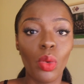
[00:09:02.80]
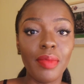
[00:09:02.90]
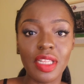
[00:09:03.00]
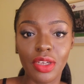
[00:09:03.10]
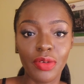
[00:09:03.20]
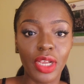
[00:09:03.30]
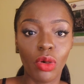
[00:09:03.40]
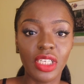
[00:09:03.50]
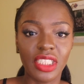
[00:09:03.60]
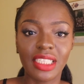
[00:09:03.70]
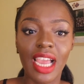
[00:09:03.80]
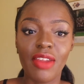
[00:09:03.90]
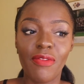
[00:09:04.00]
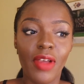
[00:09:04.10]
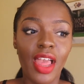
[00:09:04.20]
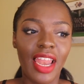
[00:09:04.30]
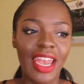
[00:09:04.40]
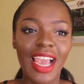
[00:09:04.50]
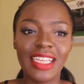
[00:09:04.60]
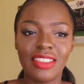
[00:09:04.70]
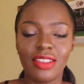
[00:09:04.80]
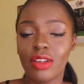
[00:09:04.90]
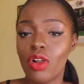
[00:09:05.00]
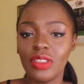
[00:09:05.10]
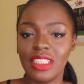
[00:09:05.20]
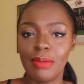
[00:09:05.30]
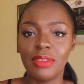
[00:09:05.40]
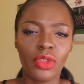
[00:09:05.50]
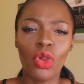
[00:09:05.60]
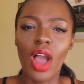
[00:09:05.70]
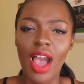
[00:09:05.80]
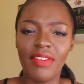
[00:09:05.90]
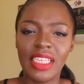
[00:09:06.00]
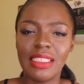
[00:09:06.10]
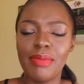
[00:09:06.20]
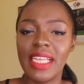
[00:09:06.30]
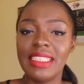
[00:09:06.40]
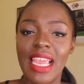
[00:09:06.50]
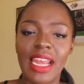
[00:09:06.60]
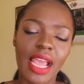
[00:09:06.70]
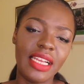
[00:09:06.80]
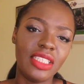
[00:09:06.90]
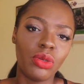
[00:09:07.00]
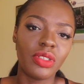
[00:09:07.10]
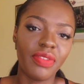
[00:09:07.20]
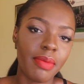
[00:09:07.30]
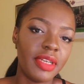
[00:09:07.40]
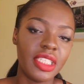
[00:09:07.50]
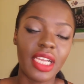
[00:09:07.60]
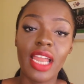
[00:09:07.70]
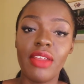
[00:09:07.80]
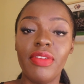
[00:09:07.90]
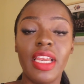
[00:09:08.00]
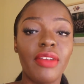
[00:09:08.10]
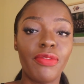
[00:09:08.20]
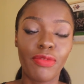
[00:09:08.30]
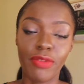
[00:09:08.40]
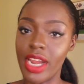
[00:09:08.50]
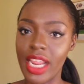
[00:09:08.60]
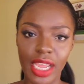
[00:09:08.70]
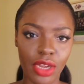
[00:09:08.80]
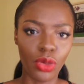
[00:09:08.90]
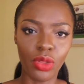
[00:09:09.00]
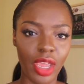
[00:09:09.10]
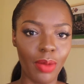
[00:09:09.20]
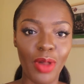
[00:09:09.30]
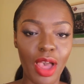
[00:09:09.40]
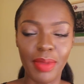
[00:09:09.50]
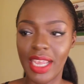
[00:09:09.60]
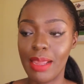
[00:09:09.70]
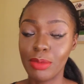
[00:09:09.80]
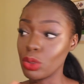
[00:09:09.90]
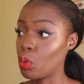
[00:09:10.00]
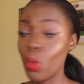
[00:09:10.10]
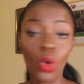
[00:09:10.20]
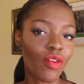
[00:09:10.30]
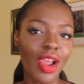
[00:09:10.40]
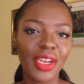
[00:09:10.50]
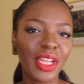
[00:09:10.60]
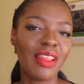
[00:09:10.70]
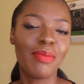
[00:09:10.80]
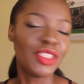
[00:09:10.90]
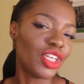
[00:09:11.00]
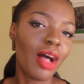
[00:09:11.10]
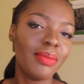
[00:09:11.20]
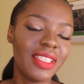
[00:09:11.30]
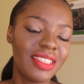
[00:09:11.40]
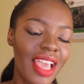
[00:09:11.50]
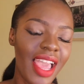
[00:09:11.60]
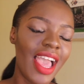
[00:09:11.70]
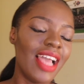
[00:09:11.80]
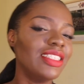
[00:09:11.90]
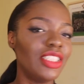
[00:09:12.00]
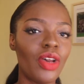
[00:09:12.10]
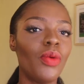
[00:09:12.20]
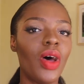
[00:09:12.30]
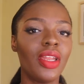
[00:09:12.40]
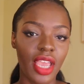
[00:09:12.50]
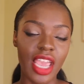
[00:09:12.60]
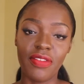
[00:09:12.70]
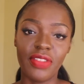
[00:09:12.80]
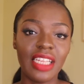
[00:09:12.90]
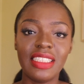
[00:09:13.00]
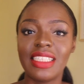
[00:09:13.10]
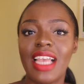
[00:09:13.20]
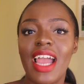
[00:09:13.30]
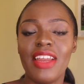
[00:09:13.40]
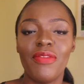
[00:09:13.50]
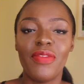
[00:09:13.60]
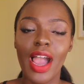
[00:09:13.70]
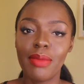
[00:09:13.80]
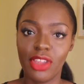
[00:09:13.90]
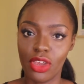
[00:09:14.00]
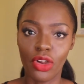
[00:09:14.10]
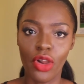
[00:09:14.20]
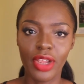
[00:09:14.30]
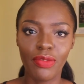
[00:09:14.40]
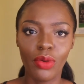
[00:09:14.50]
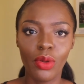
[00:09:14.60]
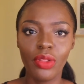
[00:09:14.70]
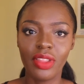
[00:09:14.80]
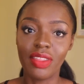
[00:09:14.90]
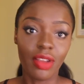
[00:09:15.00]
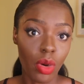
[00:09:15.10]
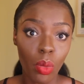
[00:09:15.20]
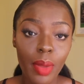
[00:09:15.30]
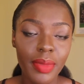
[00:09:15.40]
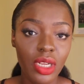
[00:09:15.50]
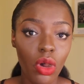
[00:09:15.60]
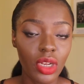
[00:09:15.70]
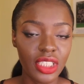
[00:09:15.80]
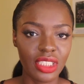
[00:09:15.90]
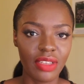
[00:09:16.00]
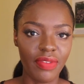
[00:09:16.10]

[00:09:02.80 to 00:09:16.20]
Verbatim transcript: women's only colleges kind of liked the concept of not having to maintain any sort of image and kind of feeling free in who they were, being able to walk around in their pajamas and so on. If that's the kind of vibe that you're going for, then there are women colleges